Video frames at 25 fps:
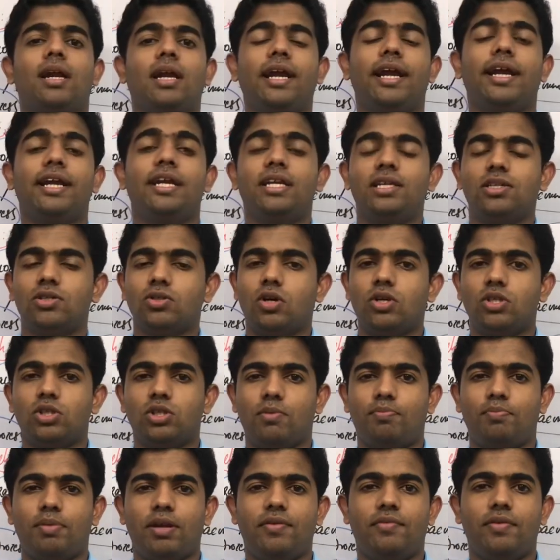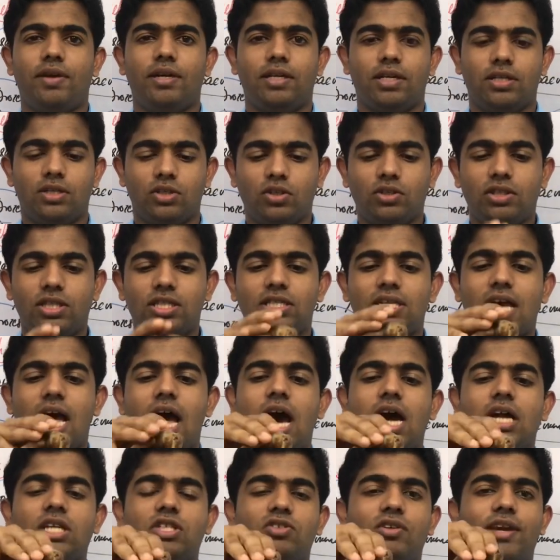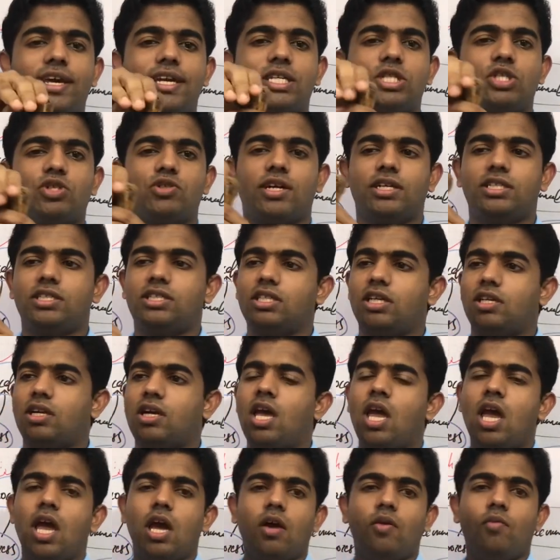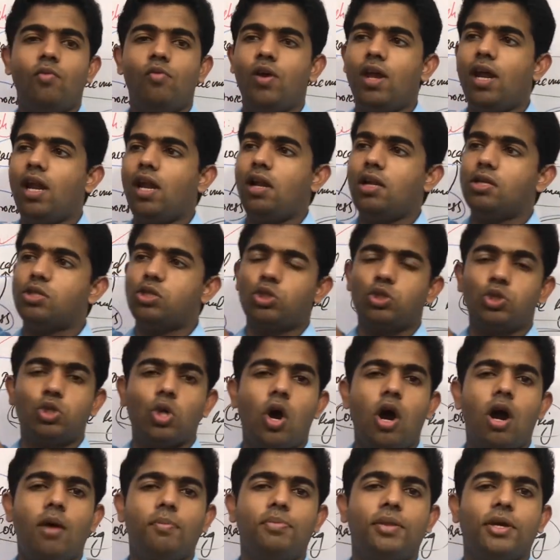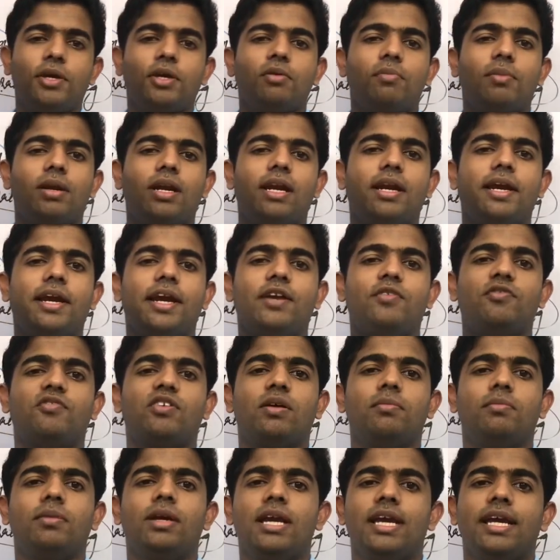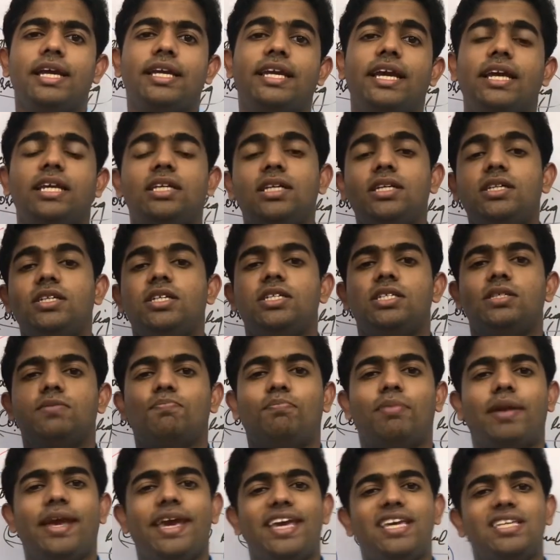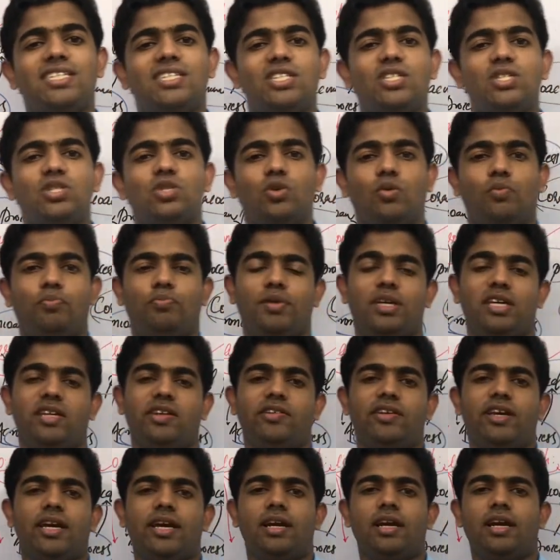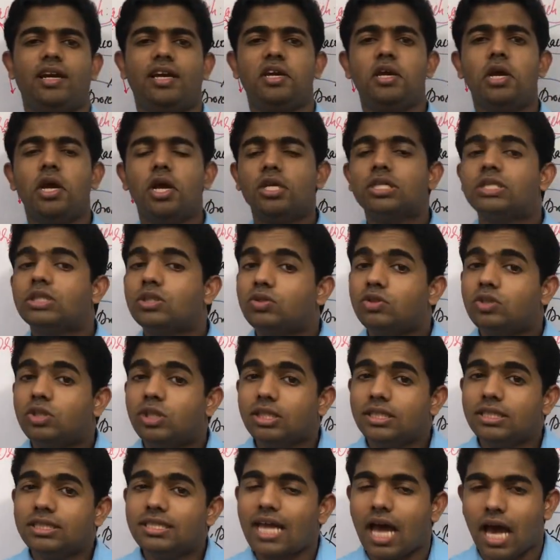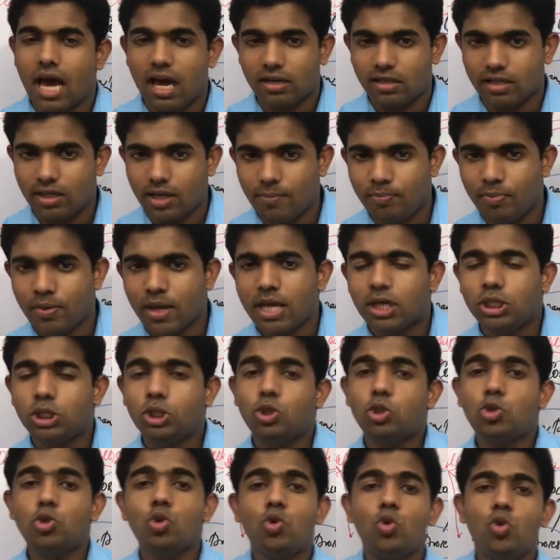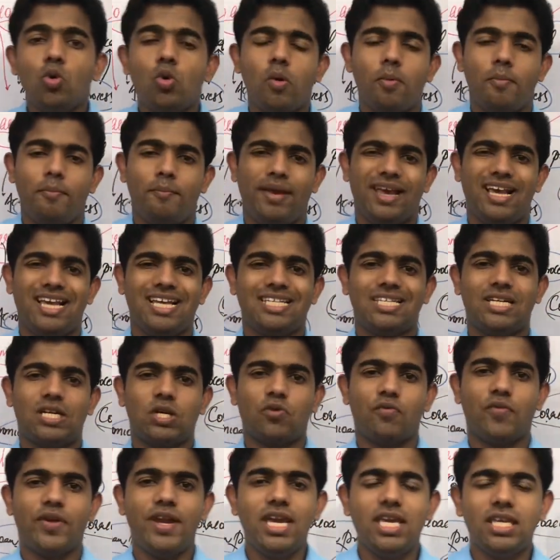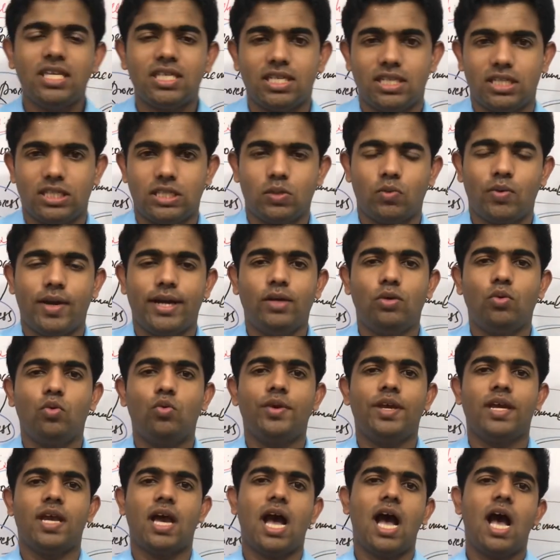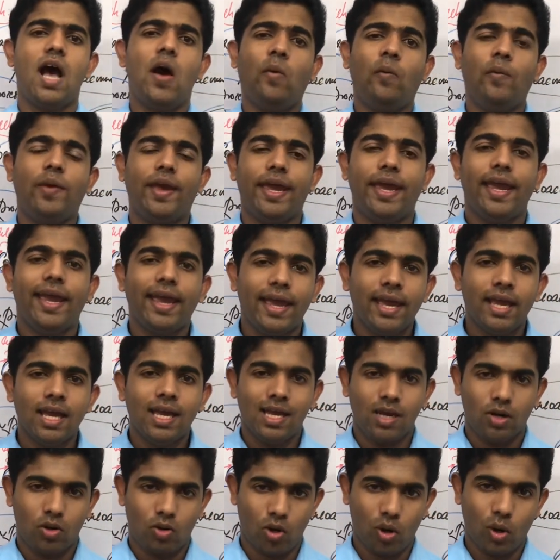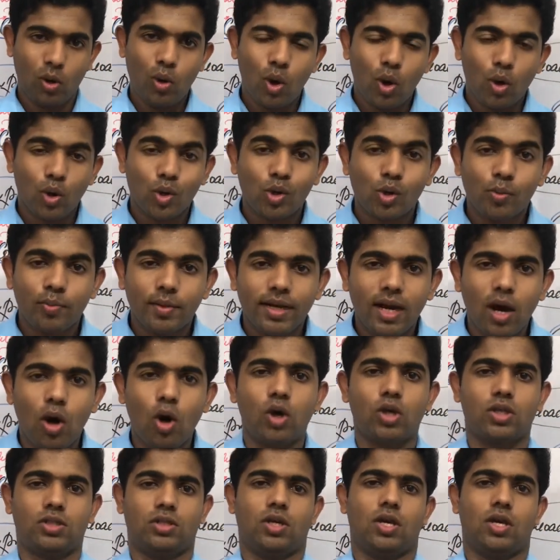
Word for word: head is also prevented. So this arch-like structure will stop the humeral head from getting displaced superiorly. So these are the two major reasons why do we have a coracoacromial or,